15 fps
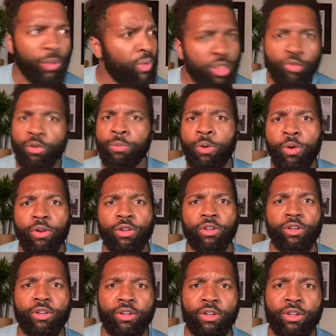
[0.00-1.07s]
What the
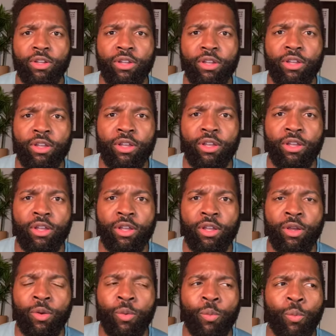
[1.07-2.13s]
fuck does that have to do with anything?
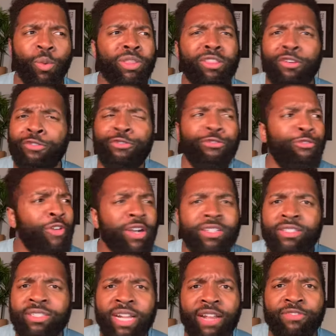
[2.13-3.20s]

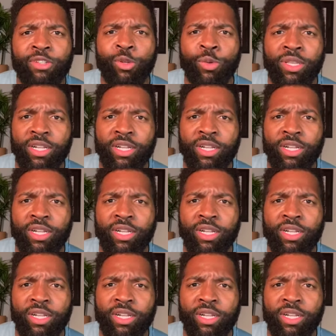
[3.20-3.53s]
What are you?